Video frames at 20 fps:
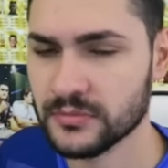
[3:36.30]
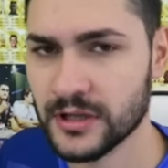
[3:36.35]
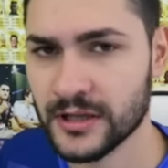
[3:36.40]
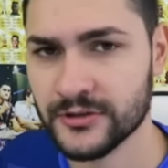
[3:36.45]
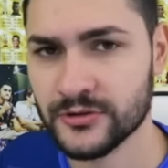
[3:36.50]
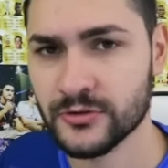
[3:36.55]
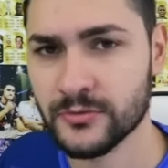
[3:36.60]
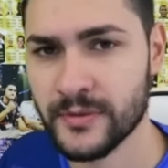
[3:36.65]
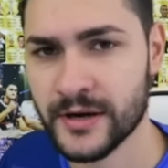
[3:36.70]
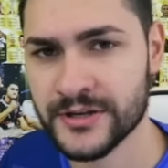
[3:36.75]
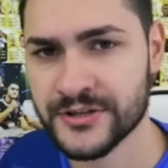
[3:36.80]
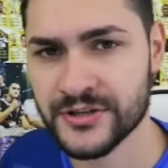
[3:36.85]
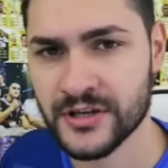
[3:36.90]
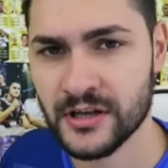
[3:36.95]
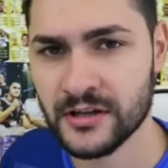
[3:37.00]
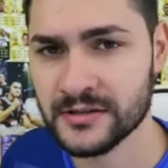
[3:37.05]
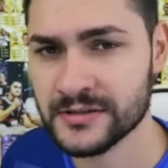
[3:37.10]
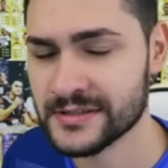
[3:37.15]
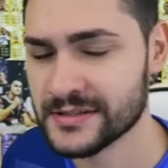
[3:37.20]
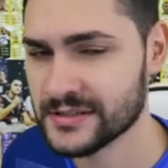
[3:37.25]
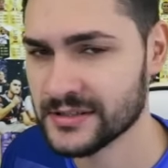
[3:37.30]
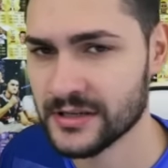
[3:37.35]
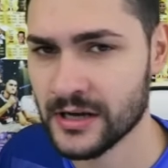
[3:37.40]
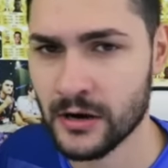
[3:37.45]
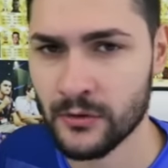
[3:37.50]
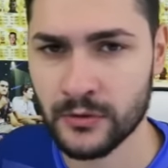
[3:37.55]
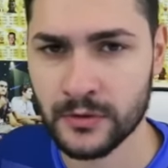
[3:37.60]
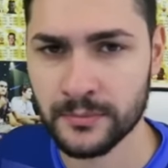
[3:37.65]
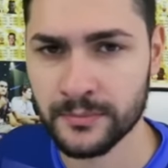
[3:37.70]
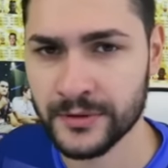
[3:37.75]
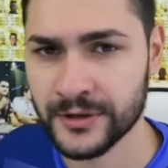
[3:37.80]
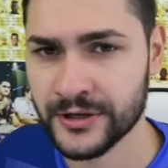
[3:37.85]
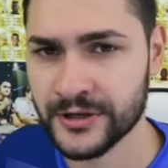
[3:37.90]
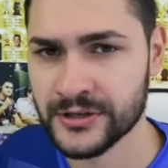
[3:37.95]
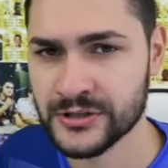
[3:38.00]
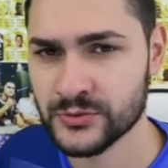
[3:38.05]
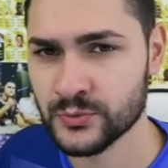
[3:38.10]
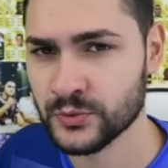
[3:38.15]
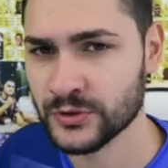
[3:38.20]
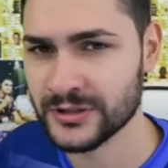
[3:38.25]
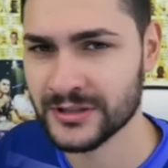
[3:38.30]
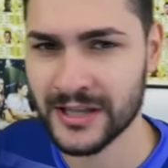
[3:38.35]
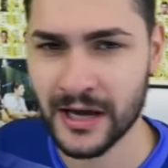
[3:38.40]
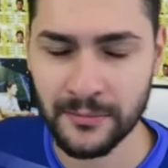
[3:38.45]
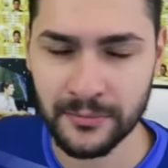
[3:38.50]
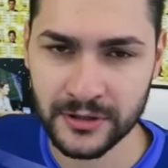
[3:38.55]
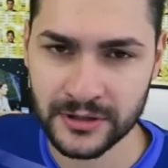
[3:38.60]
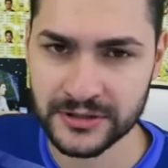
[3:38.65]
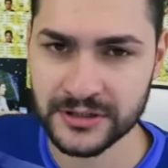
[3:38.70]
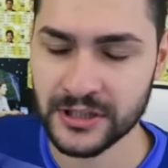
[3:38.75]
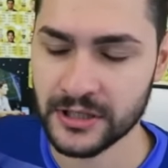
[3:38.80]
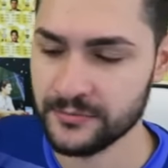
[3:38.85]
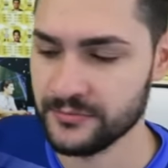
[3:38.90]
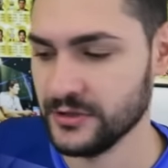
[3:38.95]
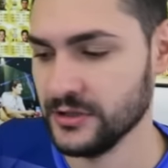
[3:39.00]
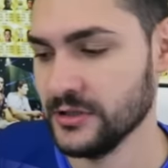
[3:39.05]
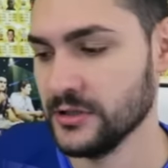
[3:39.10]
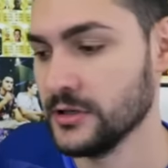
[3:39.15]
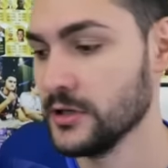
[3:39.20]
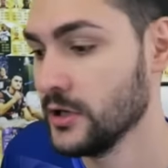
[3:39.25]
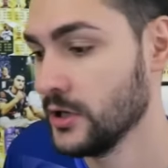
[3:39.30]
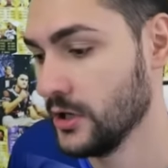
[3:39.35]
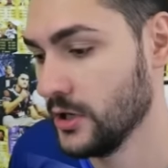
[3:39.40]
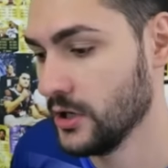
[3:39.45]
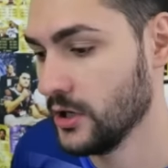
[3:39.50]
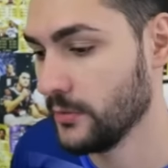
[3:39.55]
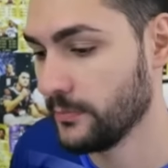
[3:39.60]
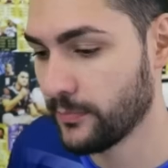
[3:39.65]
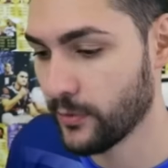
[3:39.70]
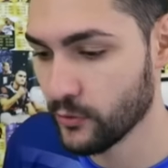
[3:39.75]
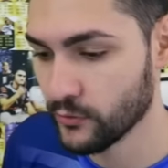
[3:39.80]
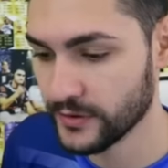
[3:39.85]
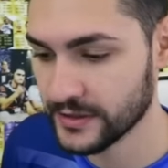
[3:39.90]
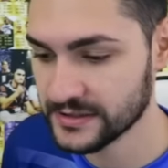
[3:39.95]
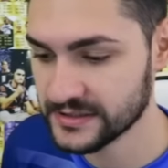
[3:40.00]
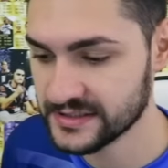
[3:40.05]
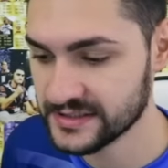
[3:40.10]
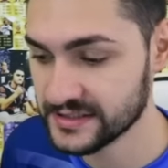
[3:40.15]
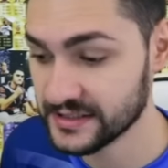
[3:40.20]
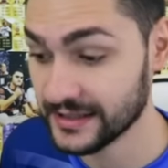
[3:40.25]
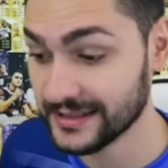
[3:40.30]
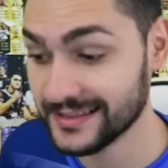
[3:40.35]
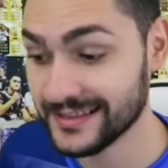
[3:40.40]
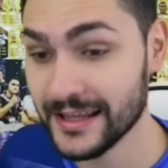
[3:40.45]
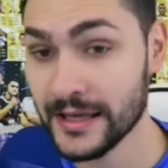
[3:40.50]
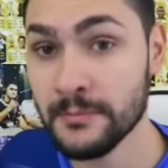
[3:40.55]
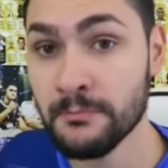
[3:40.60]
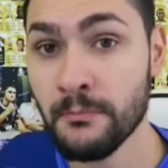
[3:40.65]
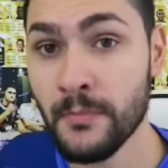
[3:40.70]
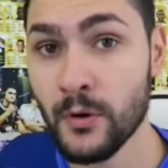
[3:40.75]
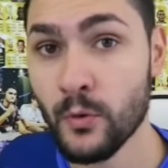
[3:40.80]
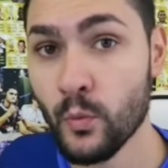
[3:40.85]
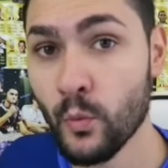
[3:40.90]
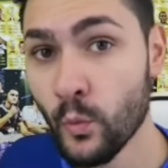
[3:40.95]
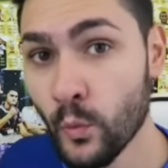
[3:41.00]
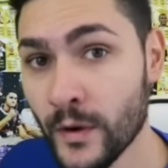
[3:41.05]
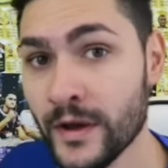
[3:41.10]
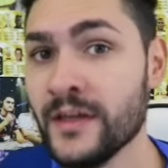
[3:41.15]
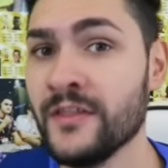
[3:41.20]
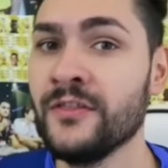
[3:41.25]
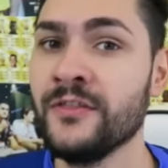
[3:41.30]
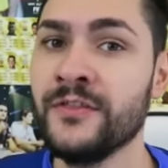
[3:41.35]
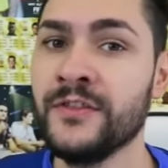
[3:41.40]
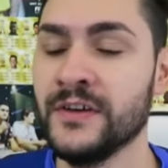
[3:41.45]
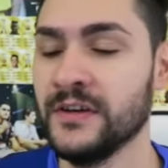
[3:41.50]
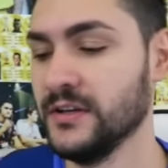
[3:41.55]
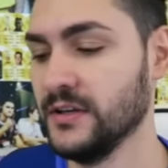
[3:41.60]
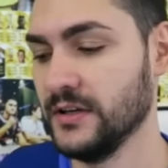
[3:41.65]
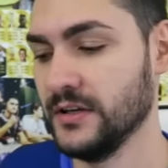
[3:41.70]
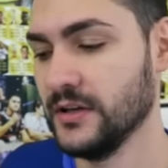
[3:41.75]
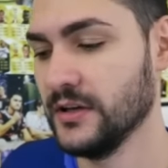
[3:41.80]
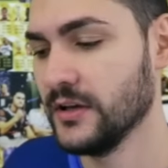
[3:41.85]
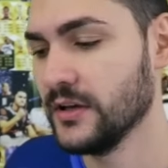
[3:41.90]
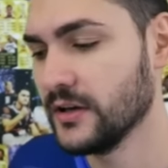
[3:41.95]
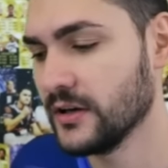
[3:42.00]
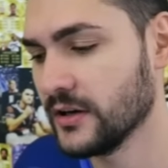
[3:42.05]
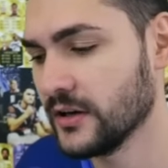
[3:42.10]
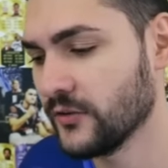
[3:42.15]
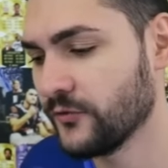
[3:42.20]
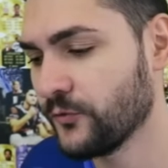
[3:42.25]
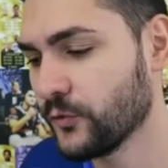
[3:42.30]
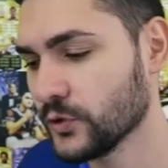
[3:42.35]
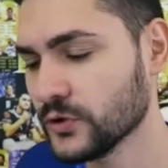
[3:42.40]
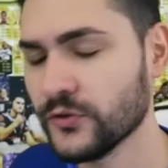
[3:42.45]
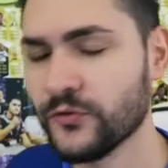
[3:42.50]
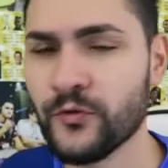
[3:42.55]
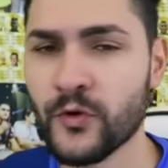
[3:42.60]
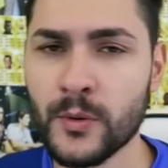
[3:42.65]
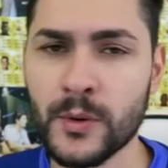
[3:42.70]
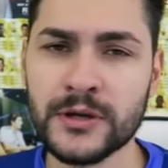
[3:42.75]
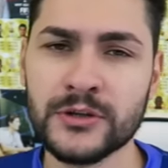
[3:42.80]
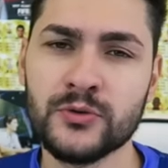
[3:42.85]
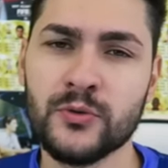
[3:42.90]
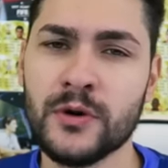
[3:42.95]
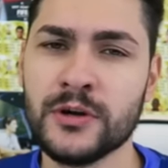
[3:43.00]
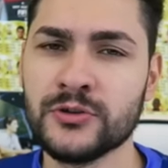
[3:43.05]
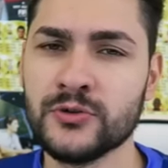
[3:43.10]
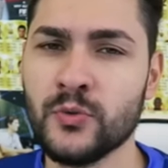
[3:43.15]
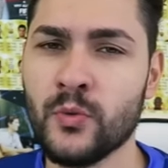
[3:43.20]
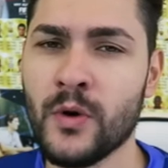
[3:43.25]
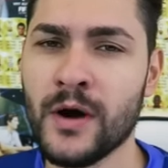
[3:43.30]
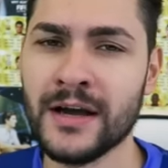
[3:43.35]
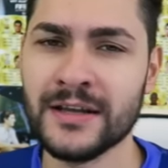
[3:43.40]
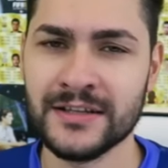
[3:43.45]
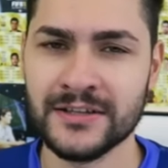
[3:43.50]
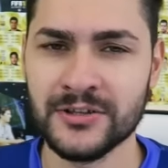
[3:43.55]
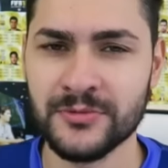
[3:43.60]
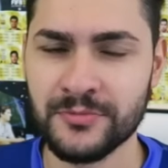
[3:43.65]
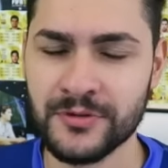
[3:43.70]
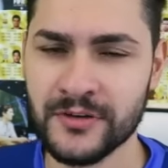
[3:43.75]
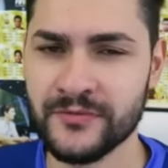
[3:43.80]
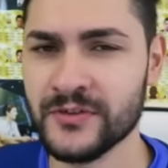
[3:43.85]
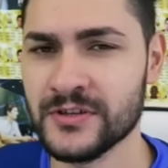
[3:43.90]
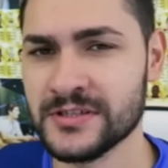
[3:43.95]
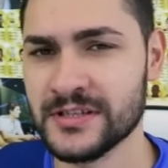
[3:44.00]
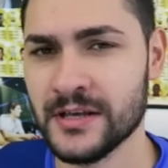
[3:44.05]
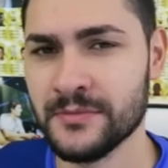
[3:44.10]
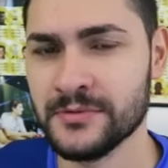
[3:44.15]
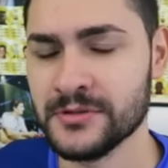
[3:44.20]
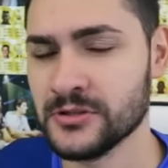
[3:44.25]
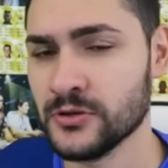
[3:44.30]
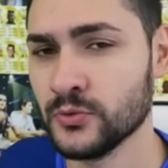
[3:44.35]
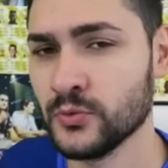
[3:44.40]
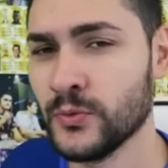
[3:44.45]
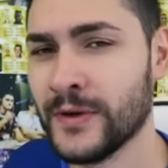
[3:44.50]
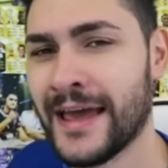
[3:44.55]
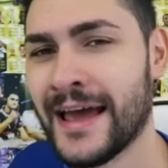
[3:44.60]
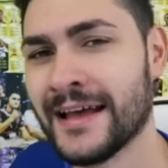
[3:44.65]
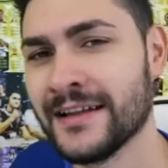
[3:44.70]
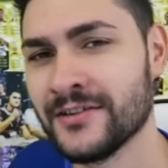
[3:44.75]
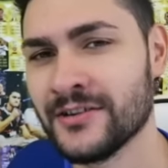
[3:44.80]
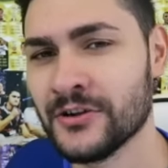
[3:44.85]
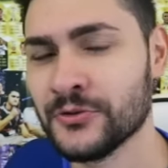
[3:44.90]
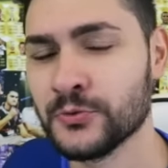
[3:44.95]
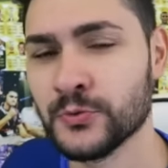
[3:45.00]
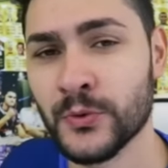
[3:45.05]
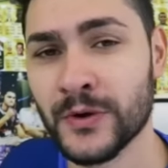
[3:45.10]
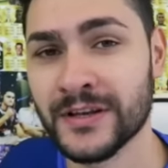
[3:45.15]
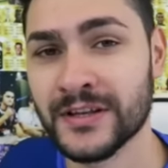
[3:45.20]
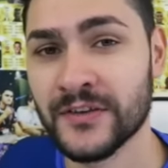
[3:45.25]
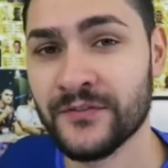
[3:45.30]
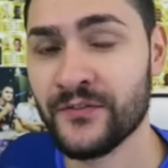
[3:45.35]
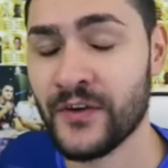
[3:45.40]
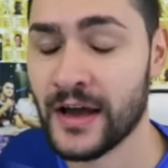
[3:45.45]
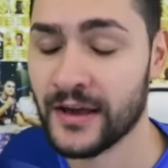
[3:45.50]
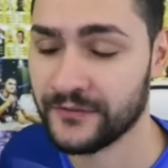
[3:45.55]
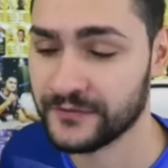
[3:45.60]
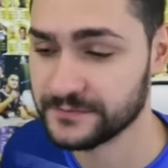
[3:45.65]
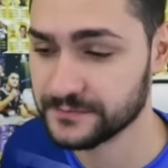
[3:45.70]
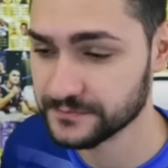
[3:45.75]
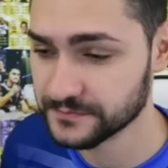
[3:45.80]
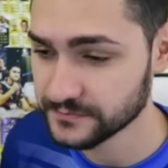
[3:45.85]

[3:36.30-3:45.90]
Not too much else. Our players will double team the opponent's team with. For the 4-1-2-1-2 wide in the previous episode we had around 25.